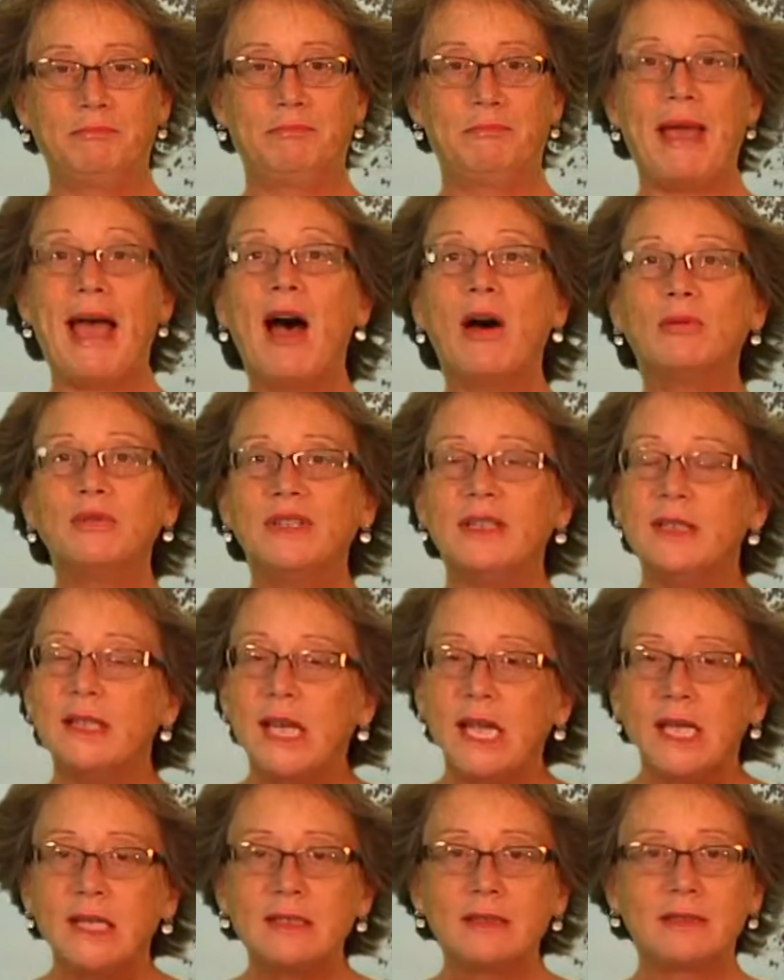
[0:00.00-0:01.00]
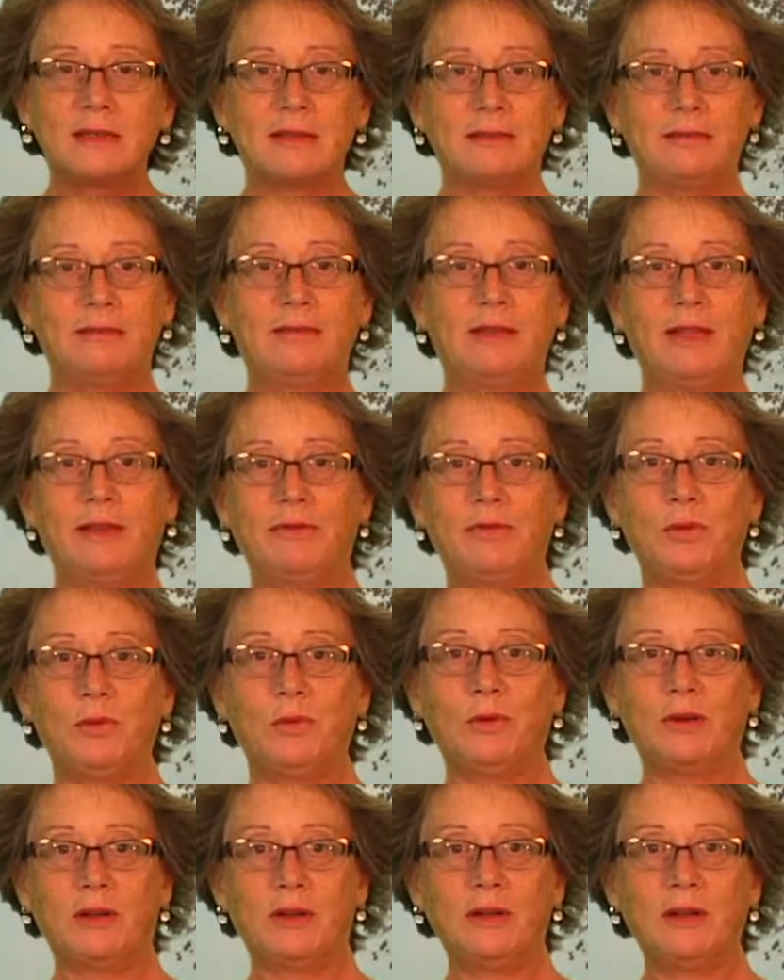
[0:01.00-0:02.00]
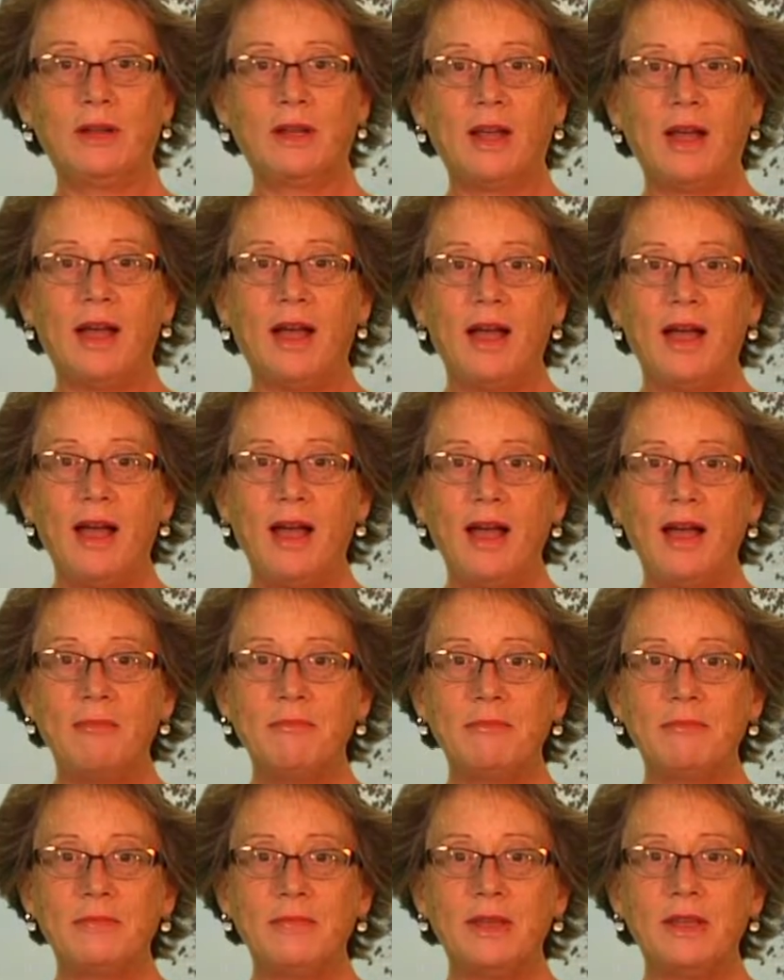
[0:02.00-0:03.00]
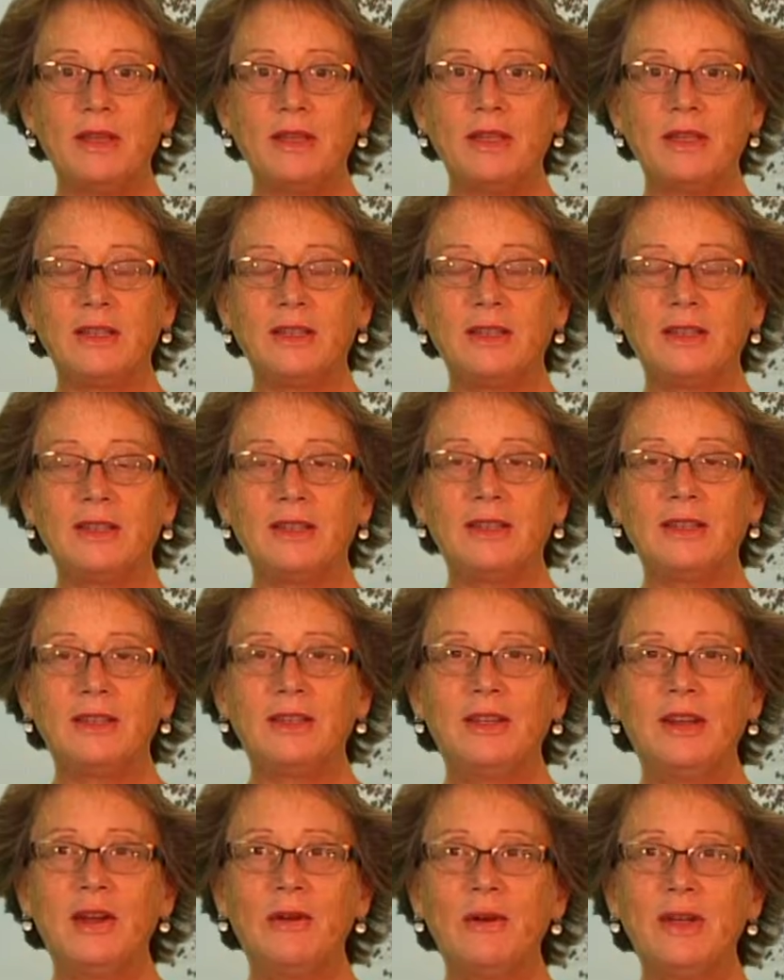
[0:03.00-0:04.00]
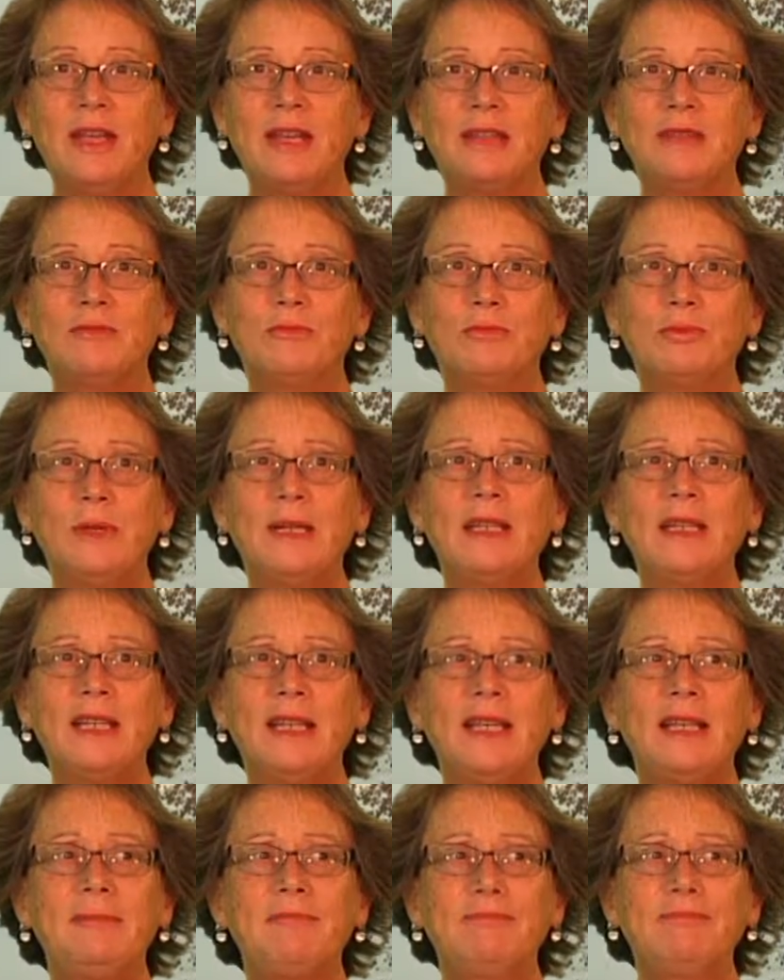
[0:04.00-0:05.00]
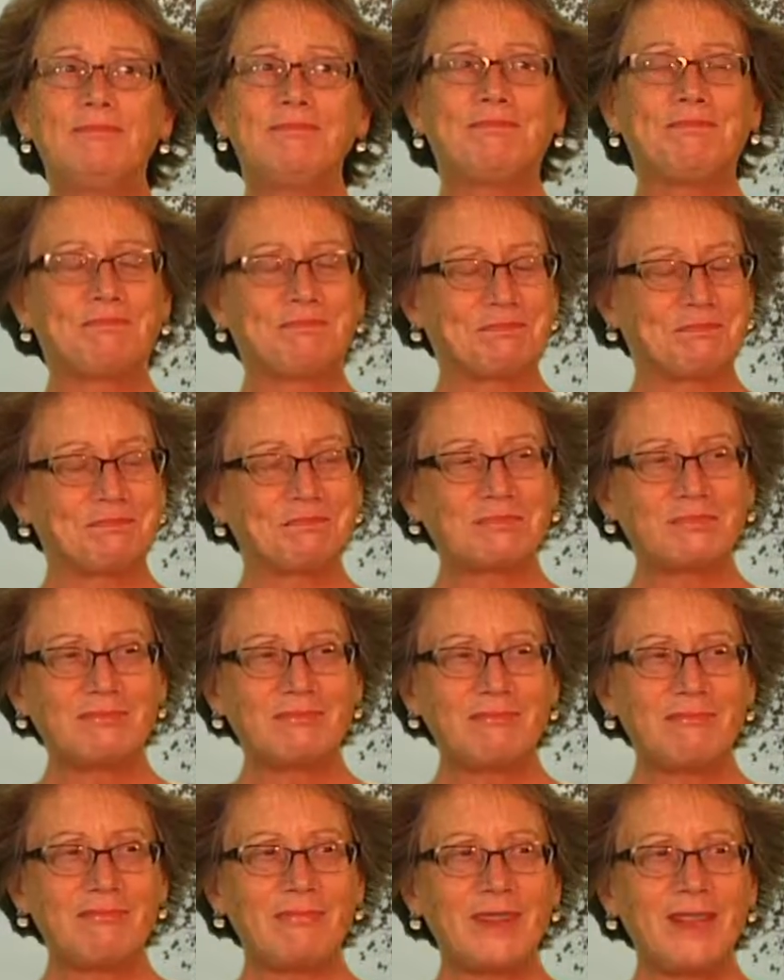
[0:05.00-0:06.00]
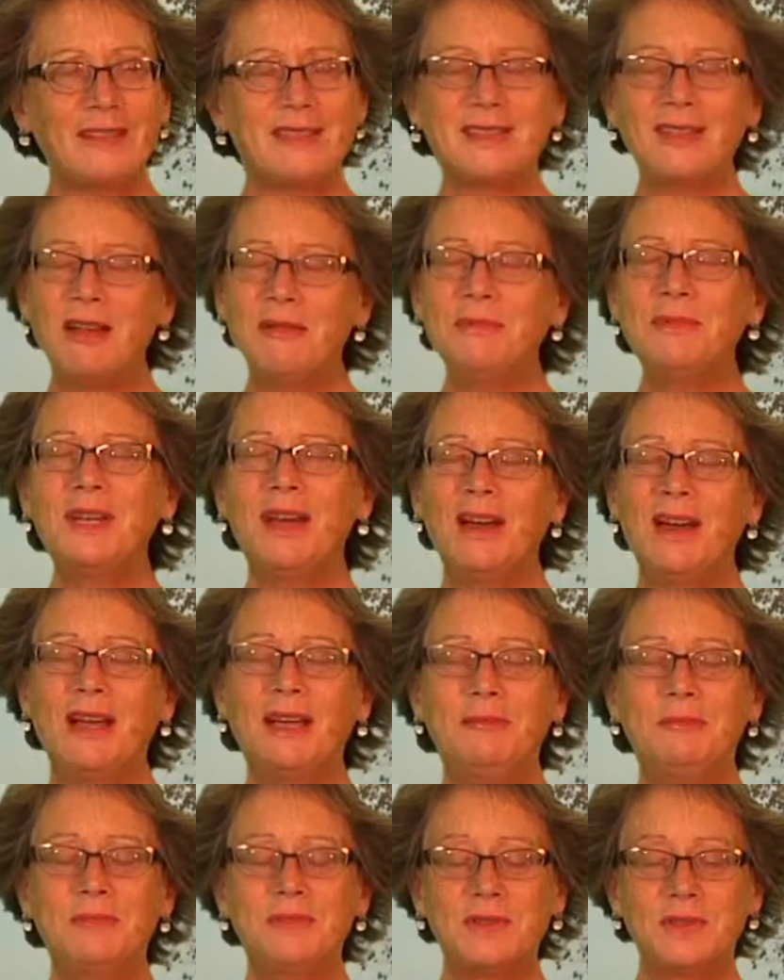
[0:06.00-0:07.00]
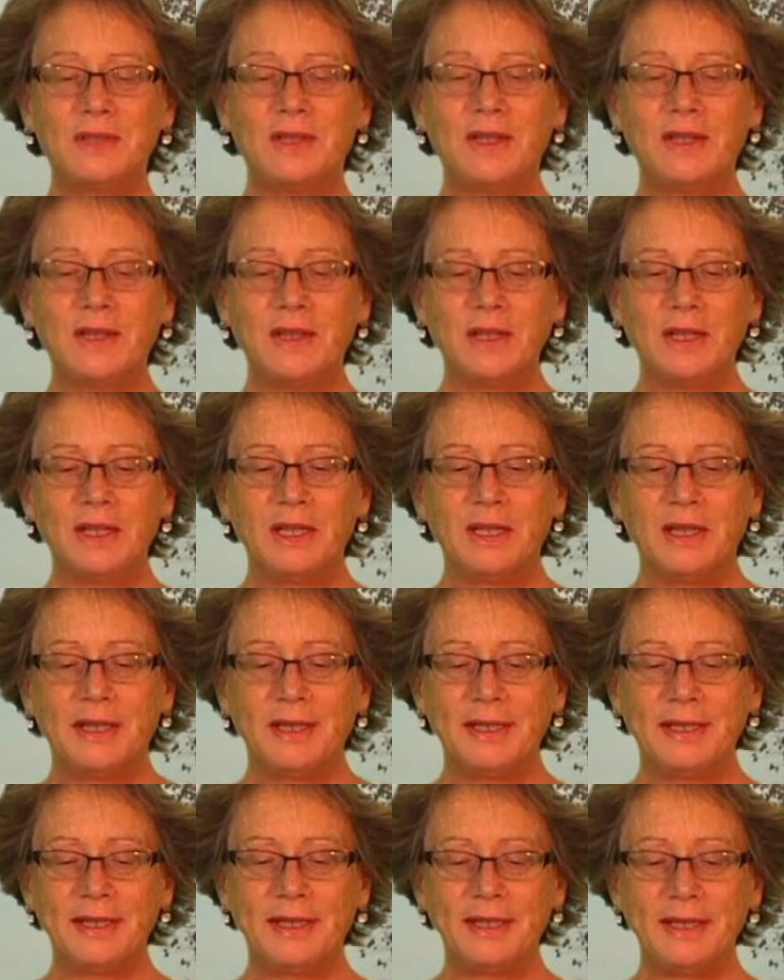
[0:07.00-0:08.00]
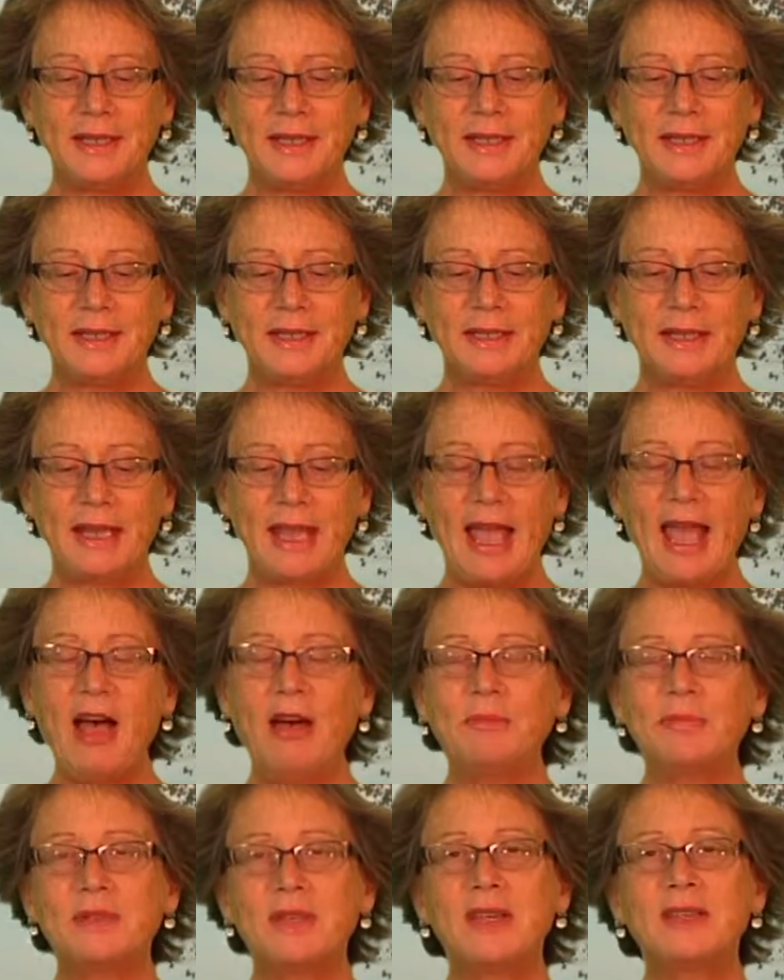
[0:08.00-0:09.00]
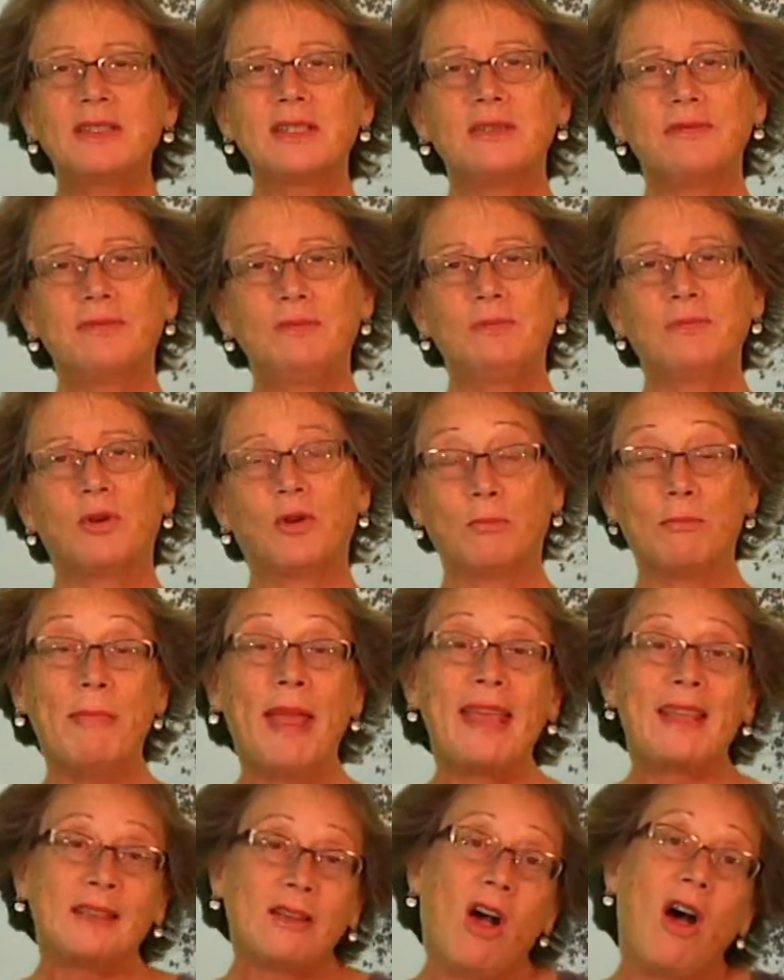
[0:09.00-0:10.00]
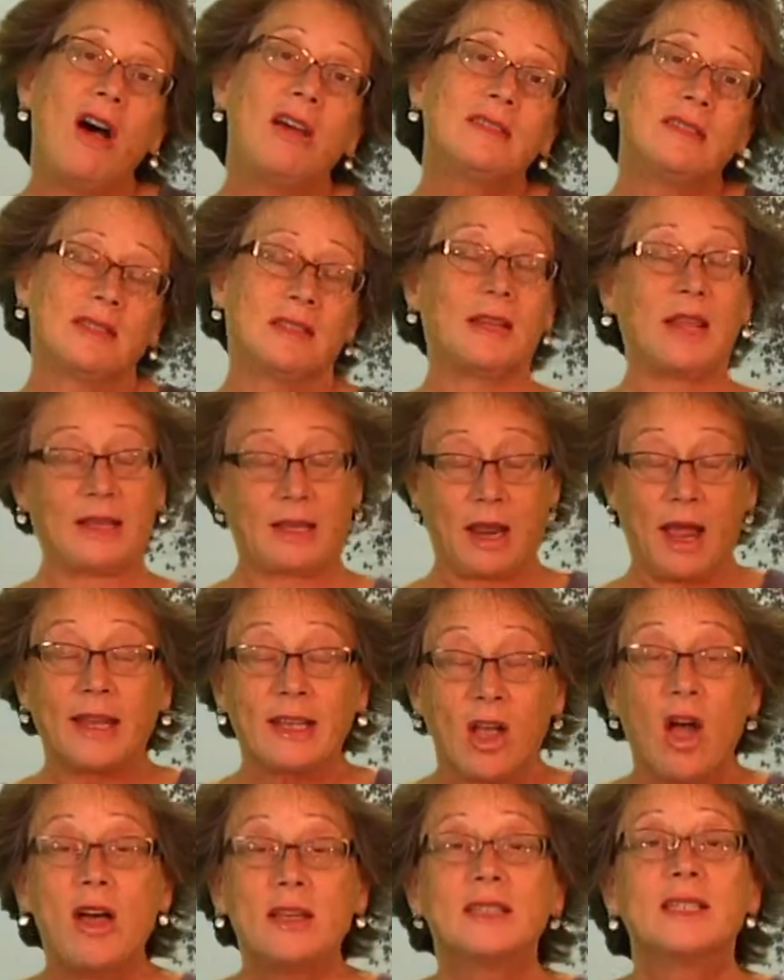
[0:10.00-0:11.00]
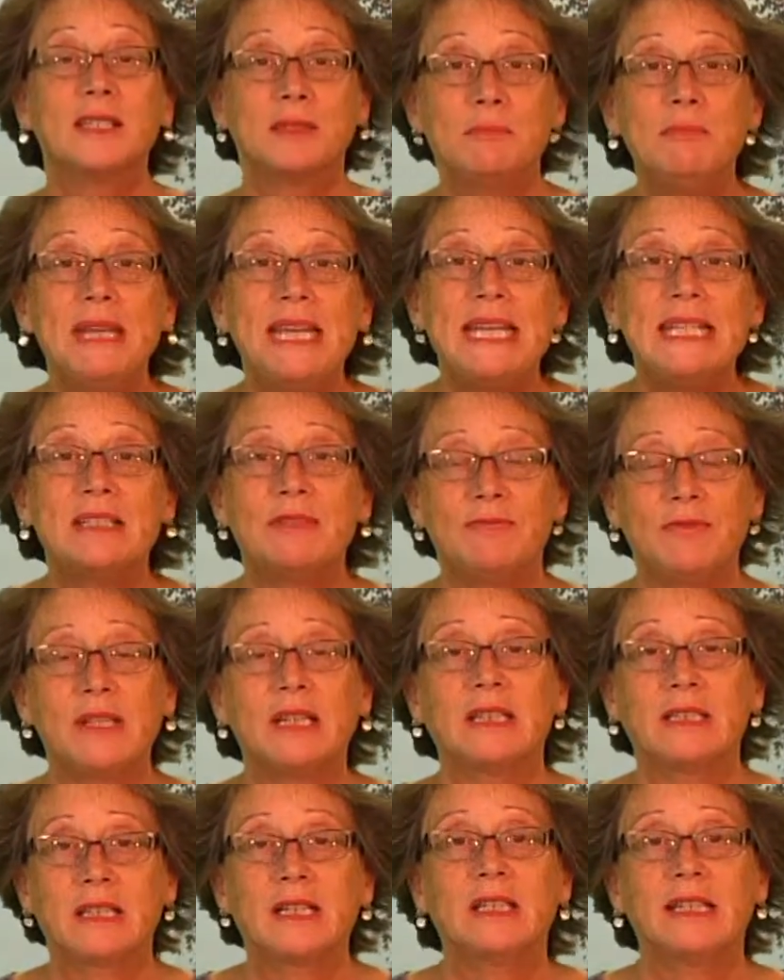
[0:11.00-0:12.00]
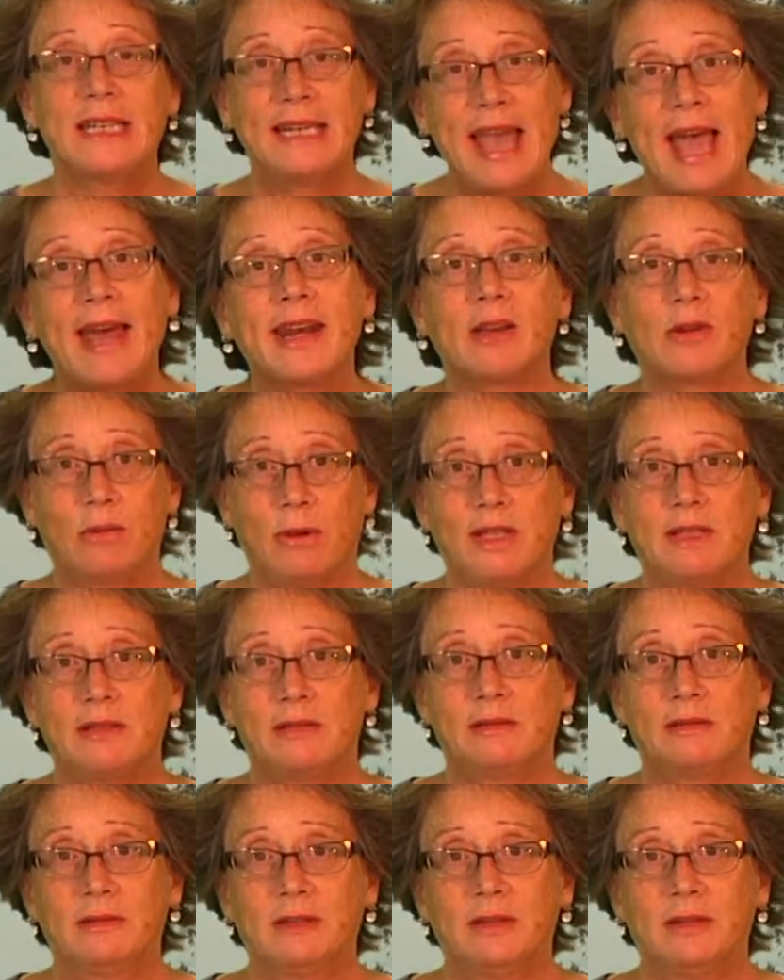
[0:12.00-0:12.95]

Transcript: boundedness, if you were, it really sometimes helps us to, or it causes me to feel a little inadequate,